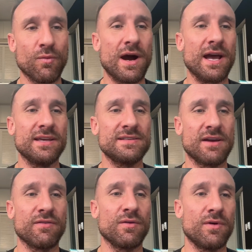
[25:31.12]
Why is
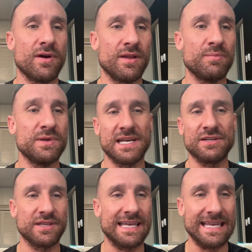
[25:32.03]
everyone
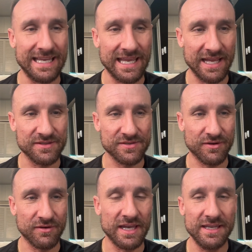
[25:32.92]
potentially getting
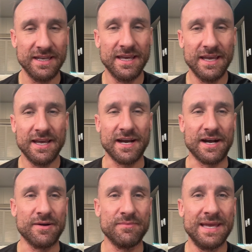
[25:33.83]
cancer, right?
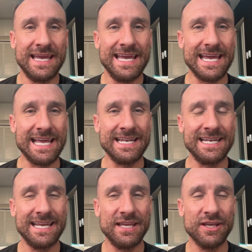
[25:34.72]

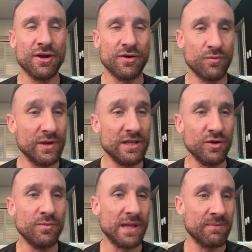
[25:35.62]
And we
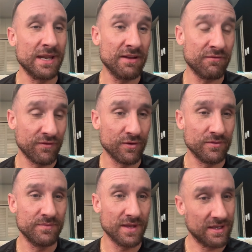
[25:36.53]
do blame it on
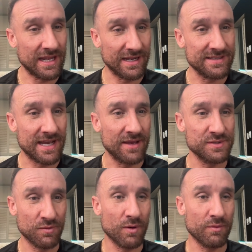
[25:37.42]
food a lot of
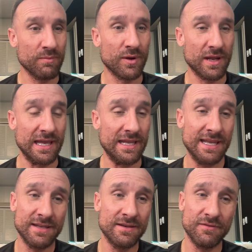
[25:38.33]
times of what we put in,
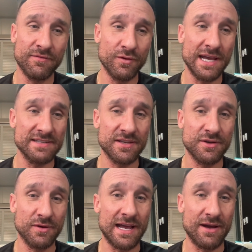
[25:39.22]
and food has to
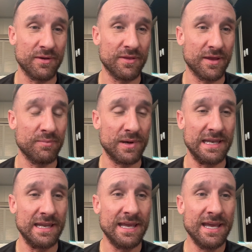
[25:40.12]
do a lot with it,
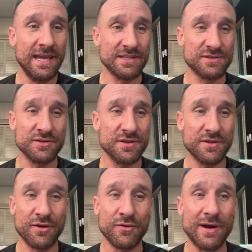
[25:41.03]
but it's also
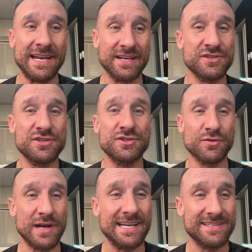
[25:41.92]
the chronic
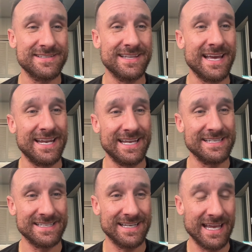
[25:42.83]
stress that
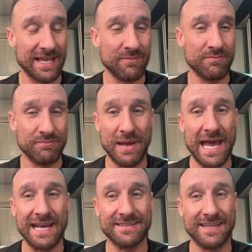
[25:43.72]
is
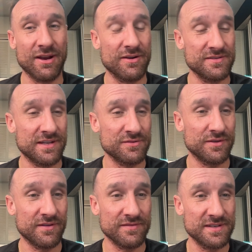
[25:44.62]
impacting our
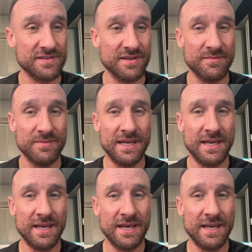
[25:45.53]
central nervous system,